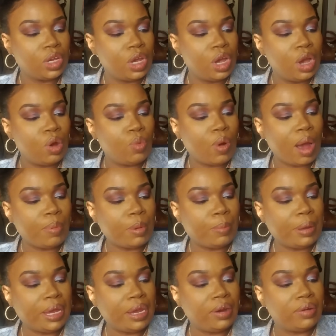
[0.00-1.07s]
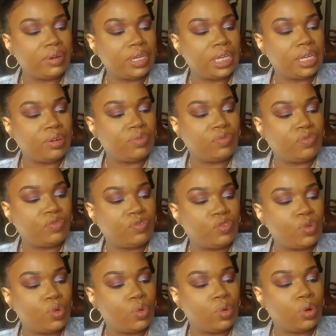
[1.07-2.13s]
while preparing it
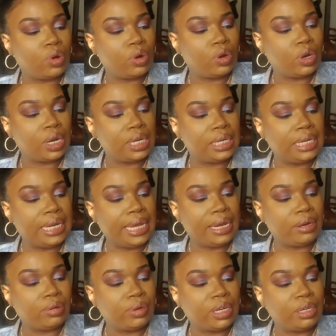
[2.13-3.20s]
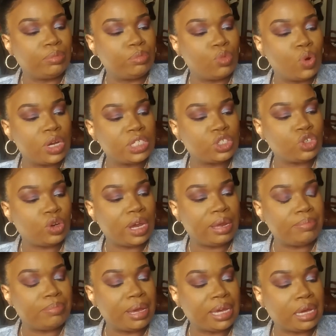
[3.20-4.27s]
for layering, moisture,
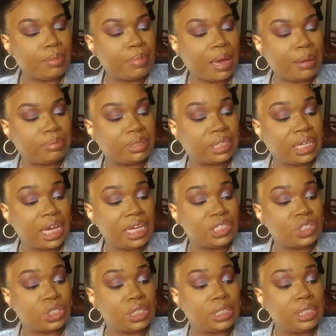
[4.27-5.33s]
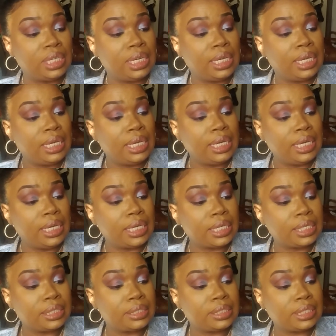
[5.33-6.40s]
and makeup application. It
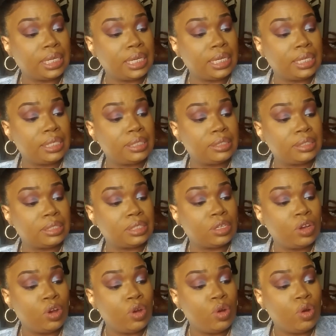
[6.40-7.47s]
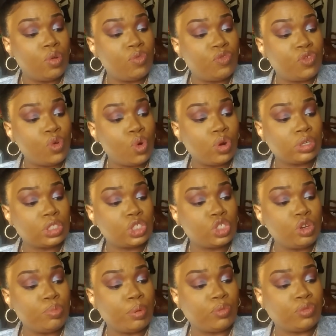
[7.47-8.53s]
contains 4
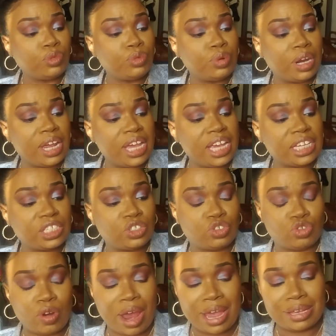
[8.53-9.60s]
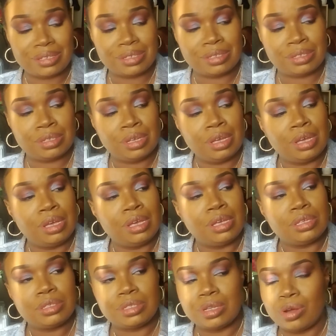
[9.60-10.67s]
superfruit extracts.
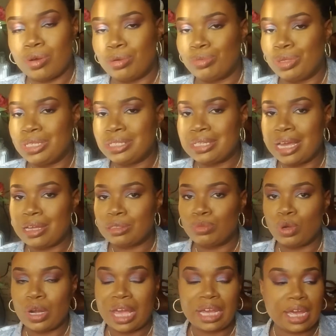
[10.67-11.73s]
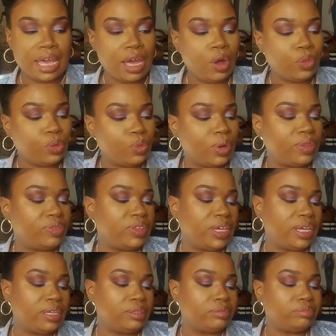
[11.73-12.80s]
So this sounds more like a health one
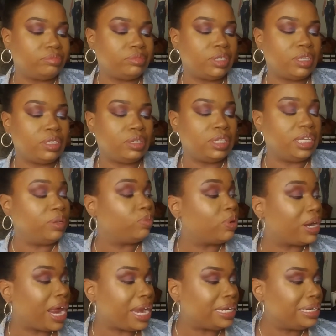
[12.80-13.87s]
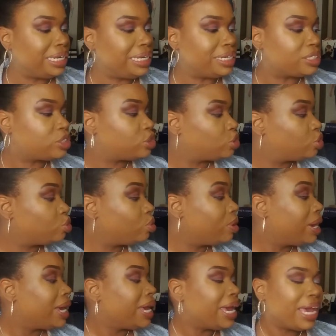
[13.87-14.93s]
than what I needed to do.
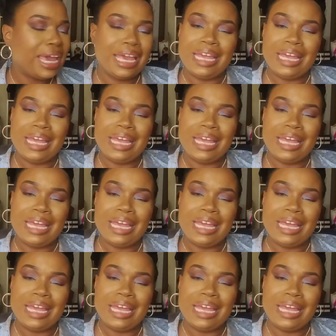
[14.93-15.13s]
And